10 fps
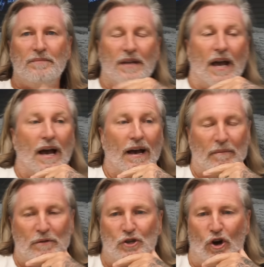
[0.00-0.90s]
Yeah,
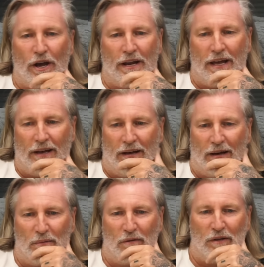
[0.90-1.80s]
I'm enjoying it.
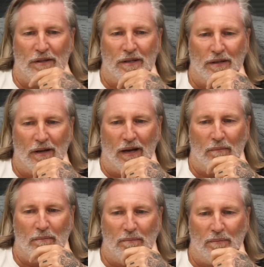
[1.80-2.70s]
I'm loving
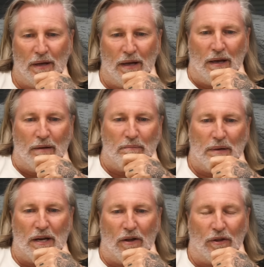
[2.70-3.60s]

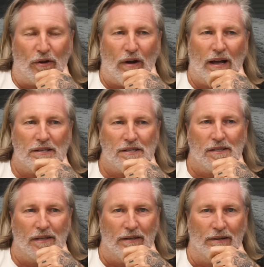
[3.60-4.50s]
being on the
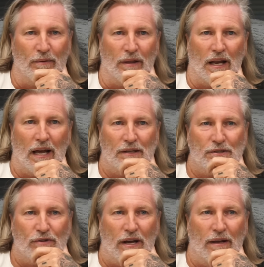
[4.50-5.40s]
grass with the
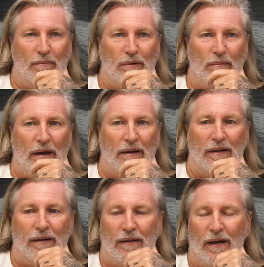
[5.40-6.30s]
lads, trying to implement
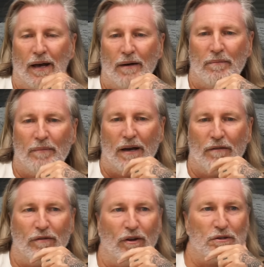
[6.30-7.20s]
my
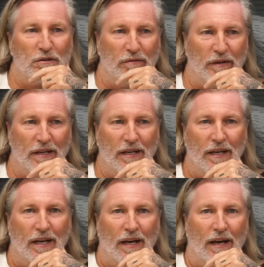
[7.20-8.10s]
philosophy
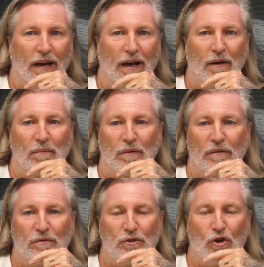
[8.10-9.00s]

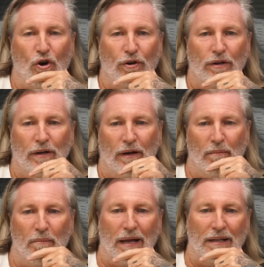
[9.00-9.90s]
with John
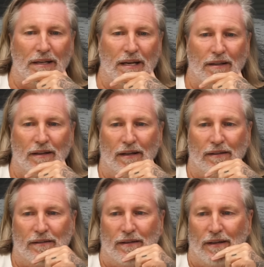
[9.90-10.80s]
and Bandy and
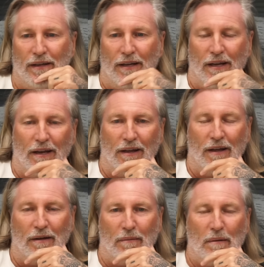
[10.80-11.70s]

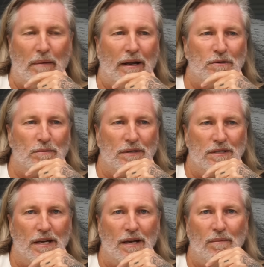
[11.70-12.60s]
my management
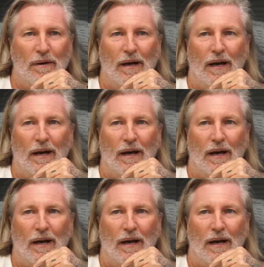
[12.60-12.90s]
team.